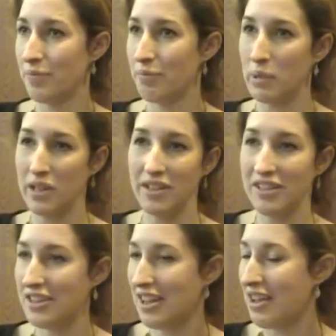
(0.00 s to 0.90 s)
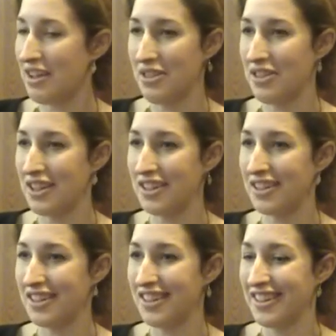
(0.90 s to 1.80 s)
But I think
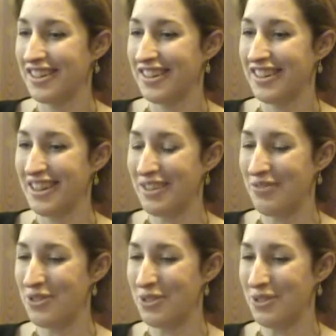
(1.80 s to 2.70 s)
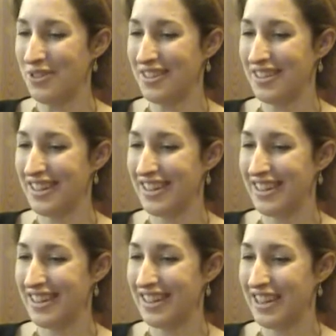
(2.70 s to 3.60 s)
if you've
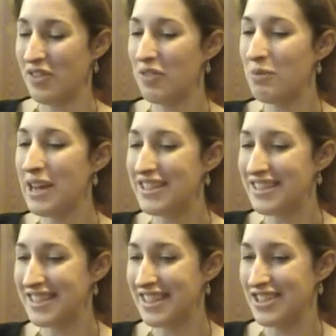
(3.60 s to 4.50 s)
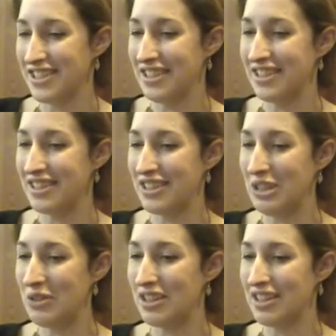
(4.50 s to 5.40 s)
made a decision that you
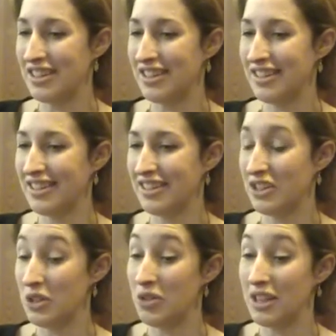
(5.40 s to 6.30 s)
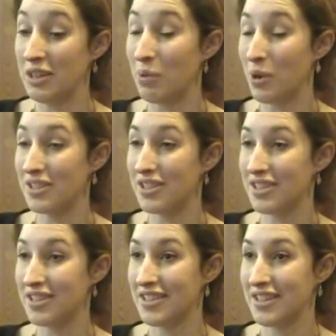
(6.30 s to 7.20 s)
think
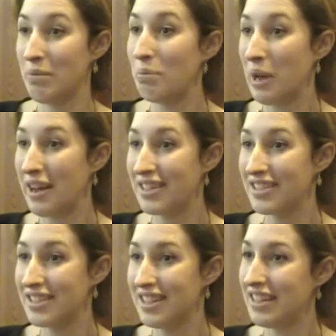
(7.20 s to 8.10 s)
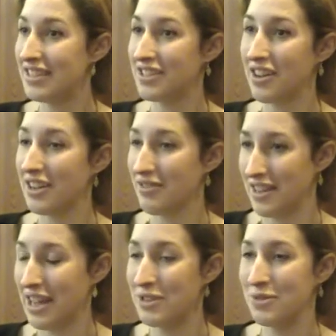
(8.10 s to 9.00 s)
politics an impact, it's kind of
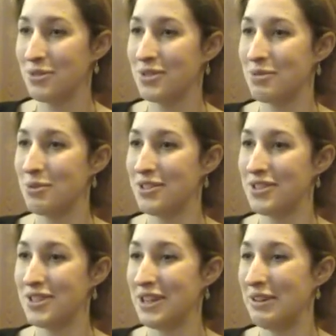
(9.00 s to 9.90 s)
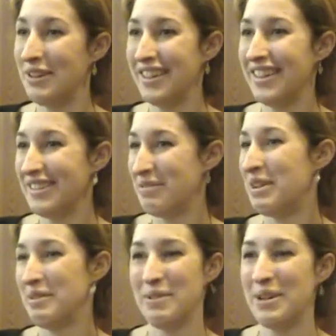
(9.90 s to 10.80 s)
natural to want to
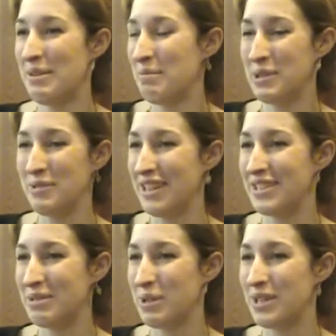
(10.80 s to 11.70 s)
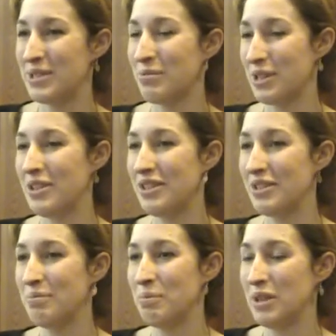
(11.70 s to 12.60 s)
progress to places where you can
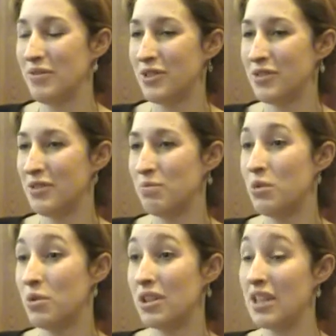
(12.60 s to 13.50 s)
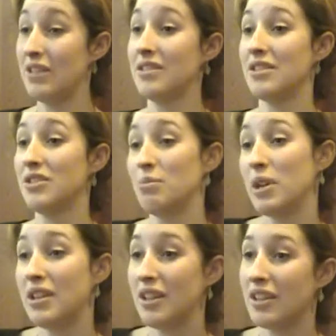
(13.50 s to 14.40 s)
be involved in more key decision
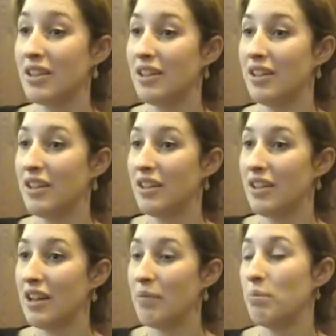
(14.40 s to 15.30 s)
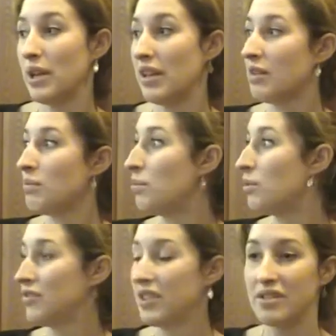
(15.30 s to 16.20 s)
making, and being a member
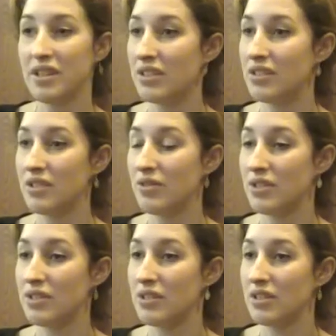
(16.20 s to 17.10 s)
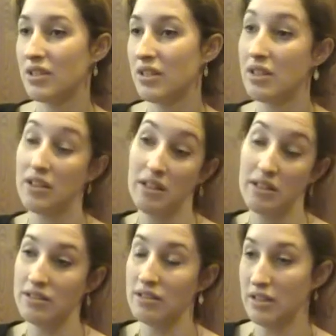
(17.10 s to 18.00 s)
of the executive
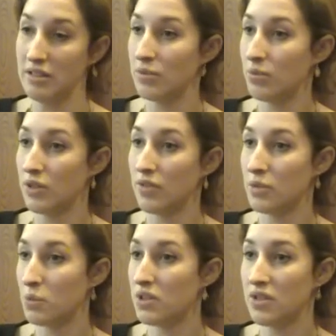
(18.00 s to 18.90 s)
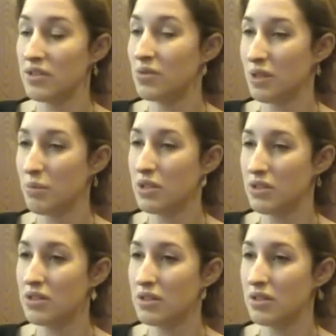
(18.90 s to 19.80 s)
is one of those positions within
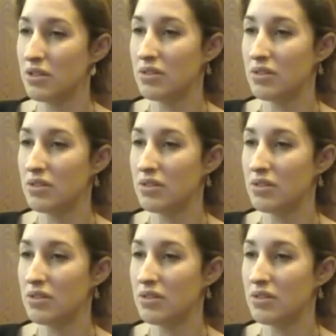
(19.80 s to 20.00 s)
Manchester.